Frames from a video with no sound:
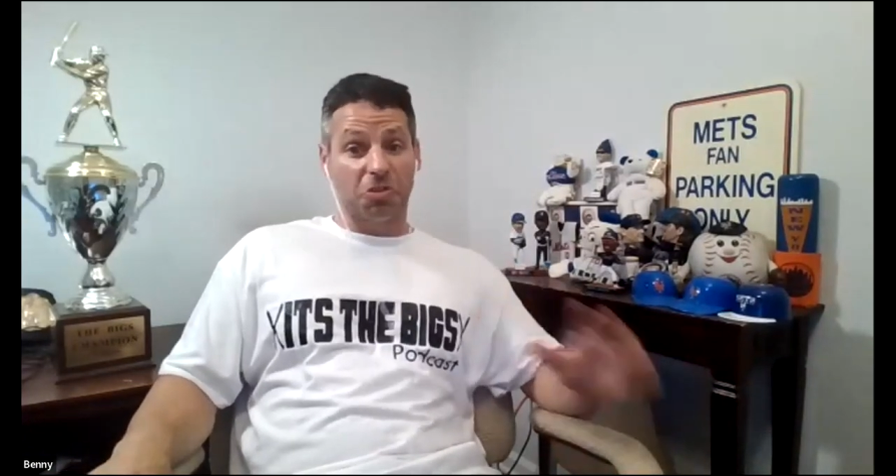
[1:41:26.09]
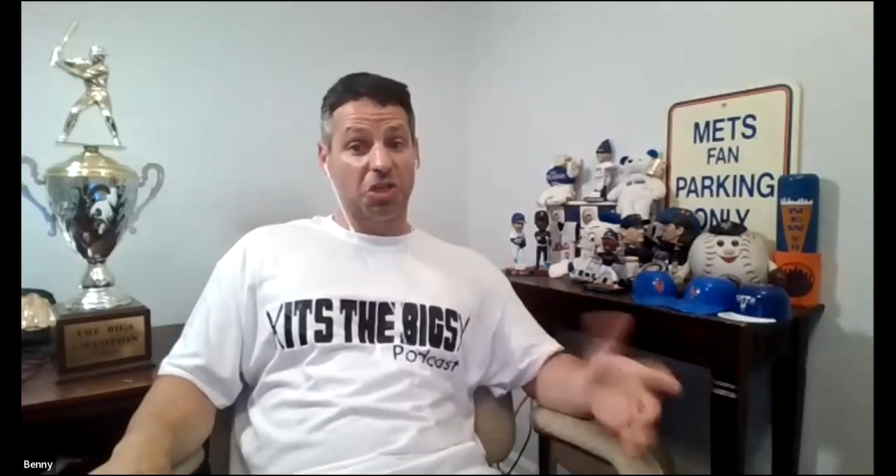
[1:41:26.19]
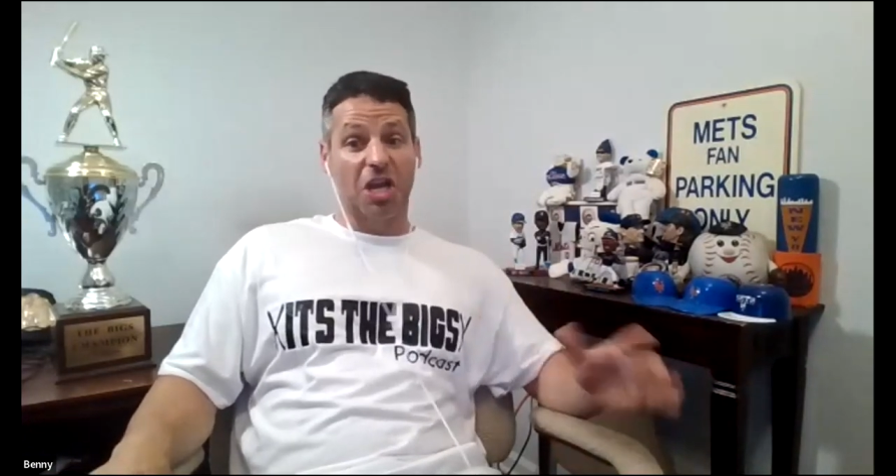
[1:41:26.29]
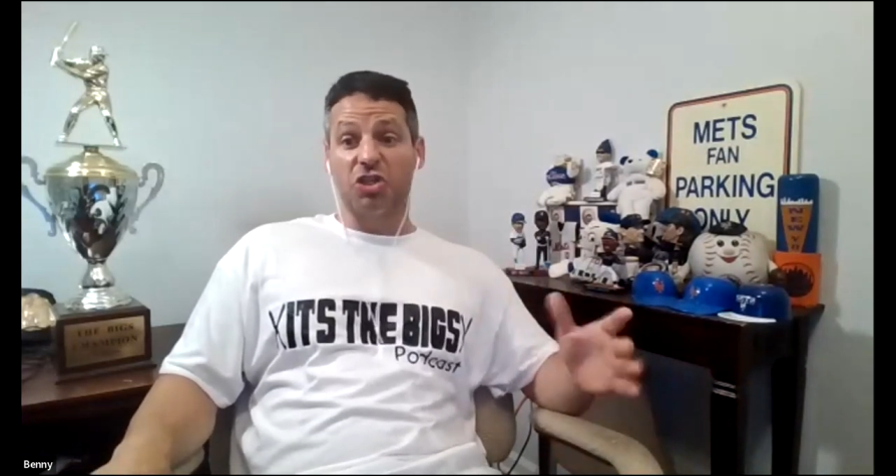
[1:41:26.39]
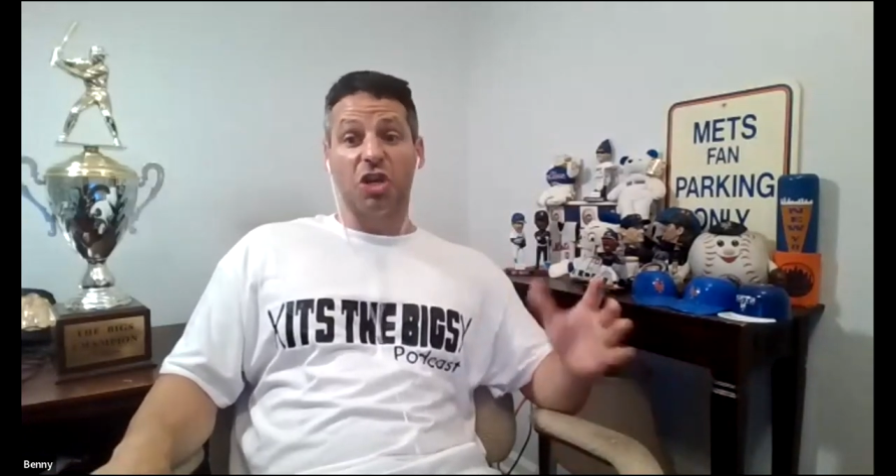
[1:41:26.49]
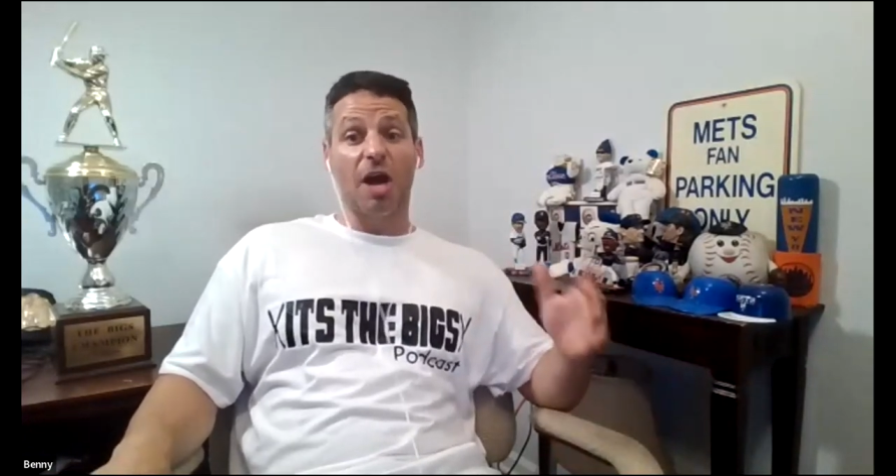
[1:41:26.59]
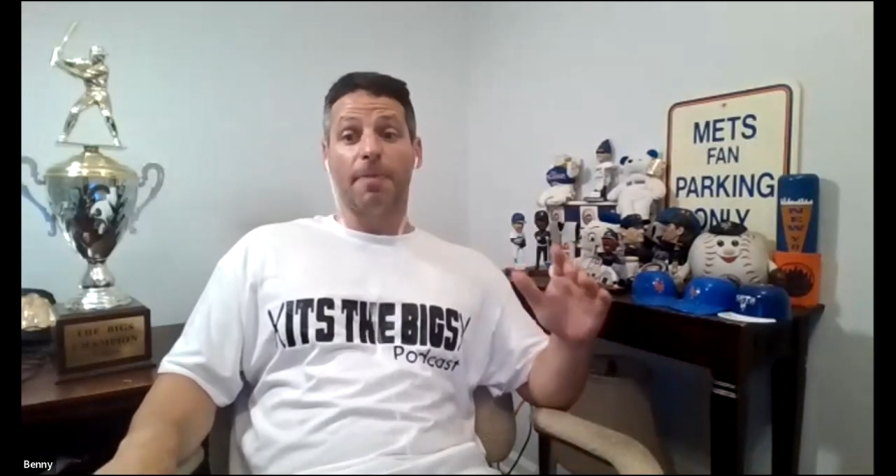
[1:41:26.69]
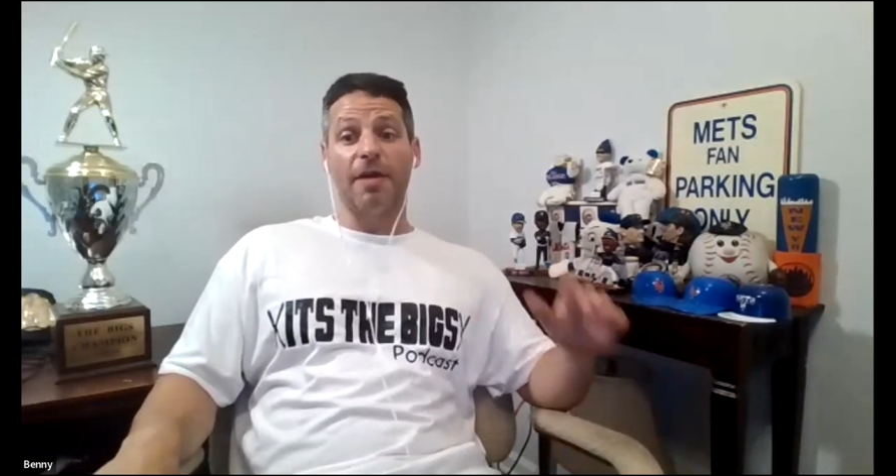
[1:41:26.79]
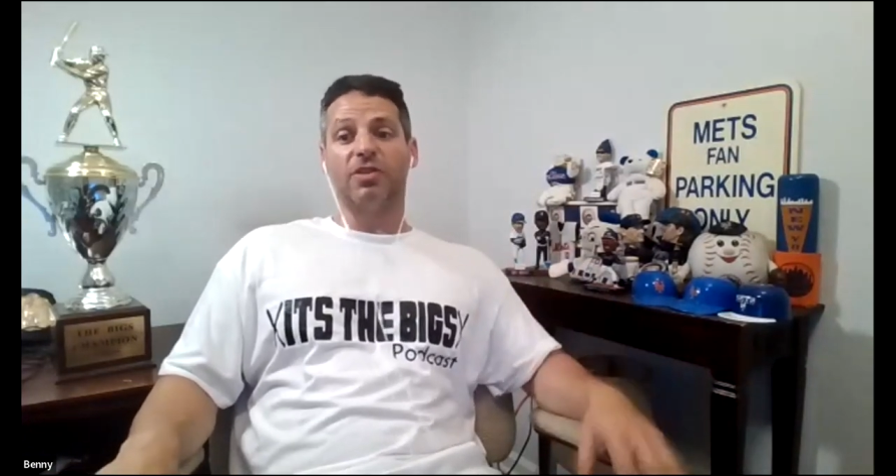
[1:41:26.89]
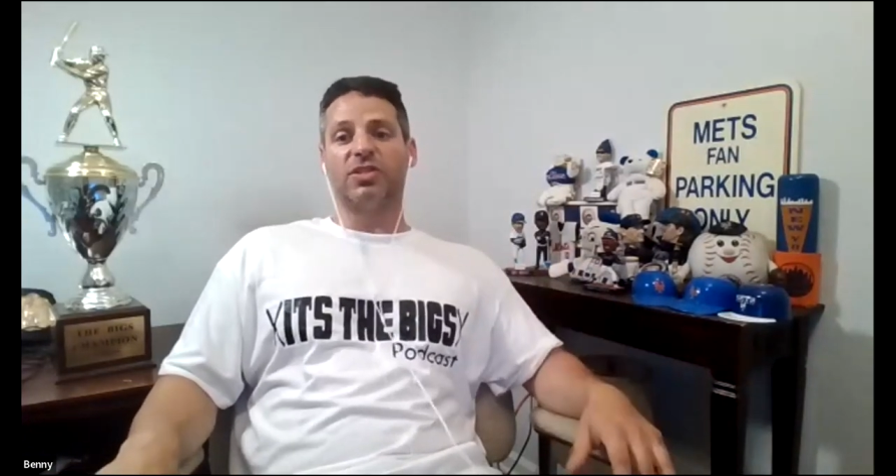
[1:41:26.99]
change it
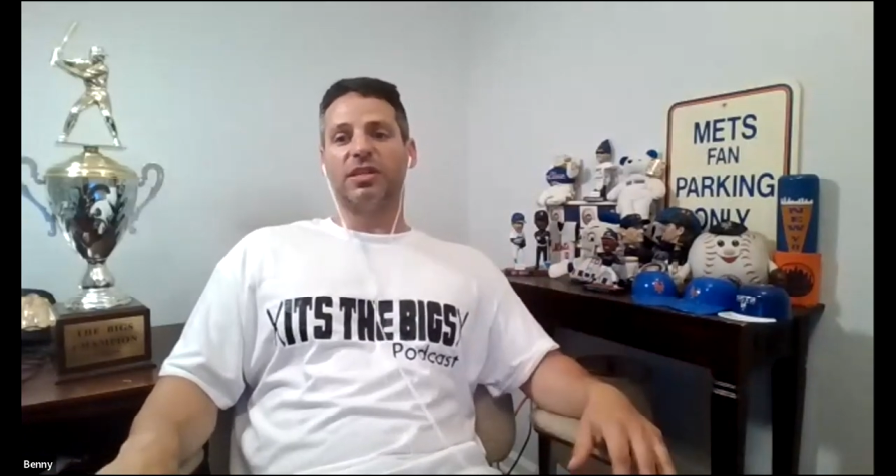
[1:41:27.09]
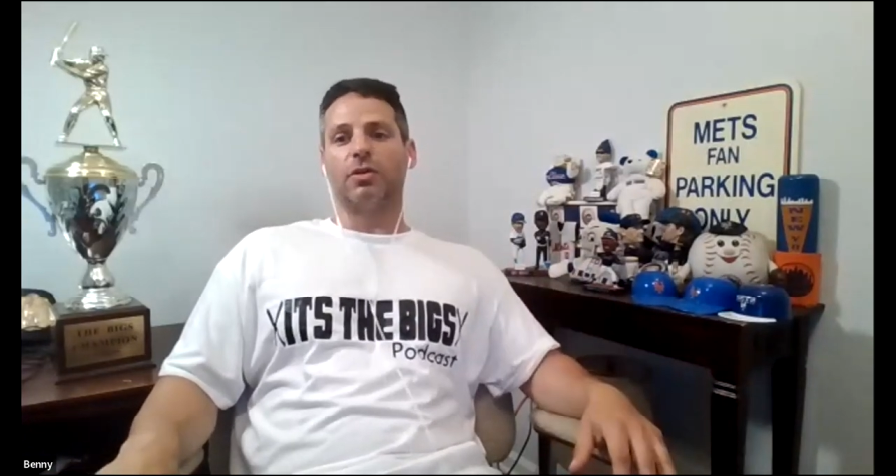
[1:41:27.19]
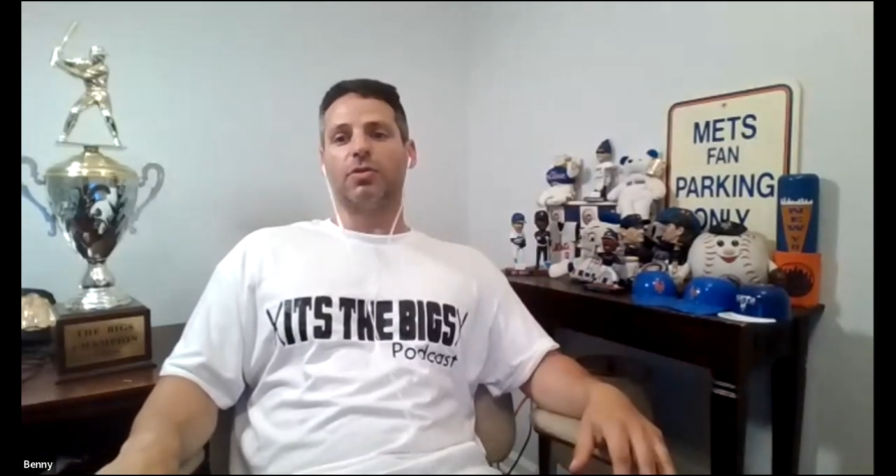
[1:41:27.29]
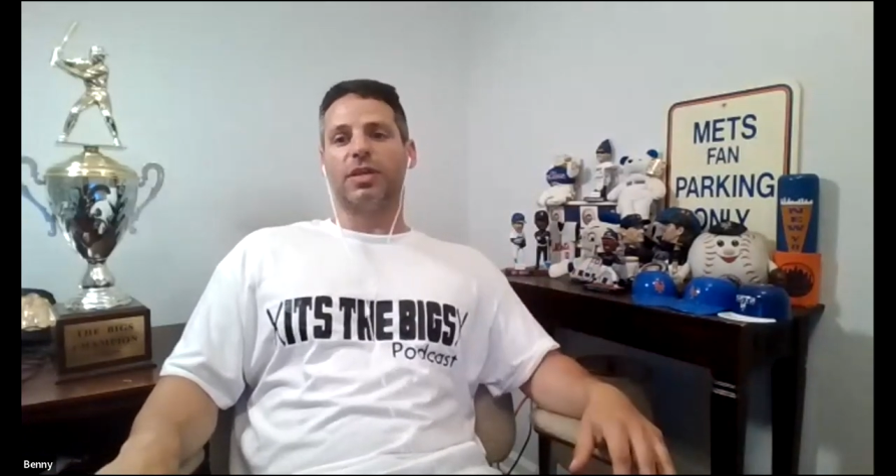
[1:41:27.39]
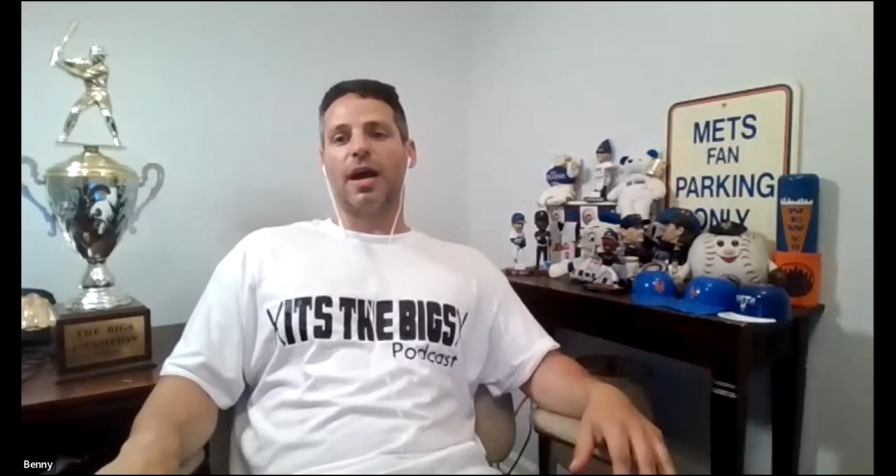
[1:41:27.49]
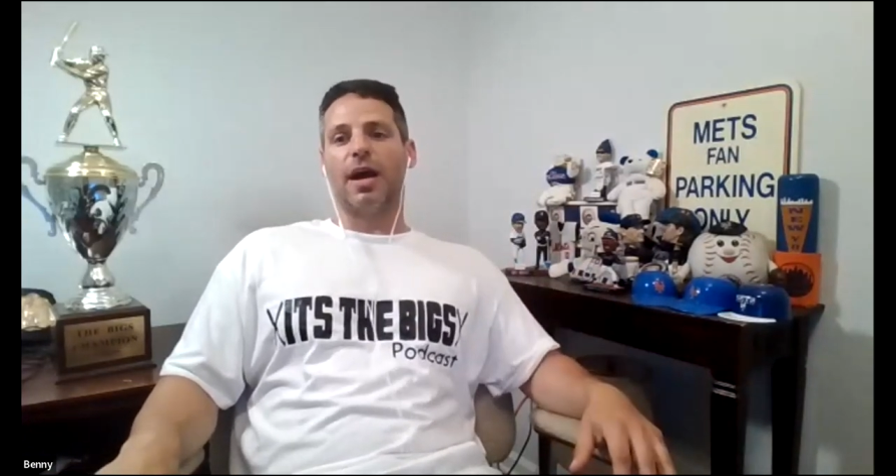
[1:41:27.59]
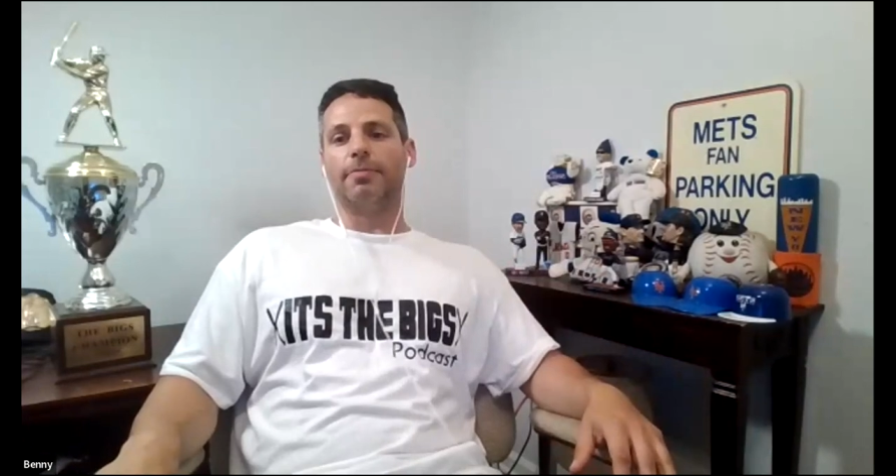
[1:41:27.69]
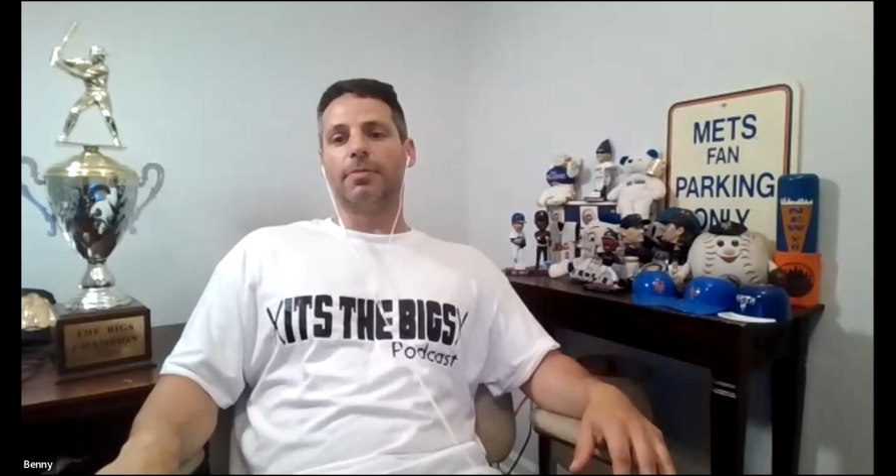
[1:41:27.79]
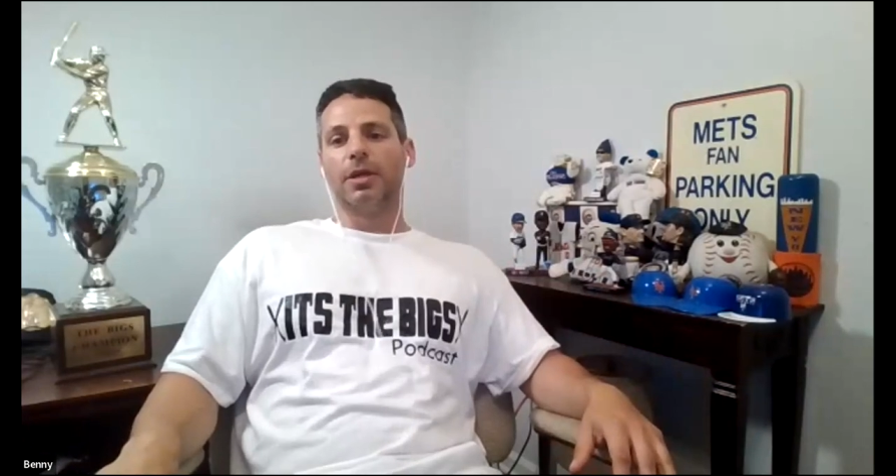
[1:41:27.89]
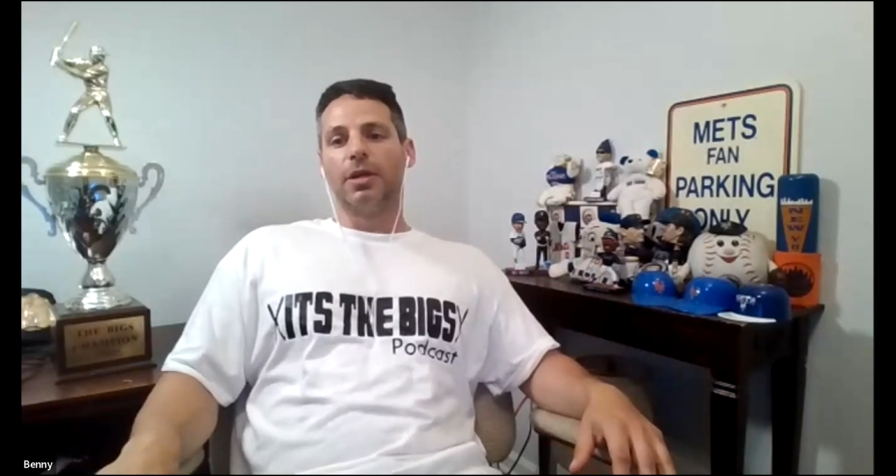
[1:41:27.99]
up every single time.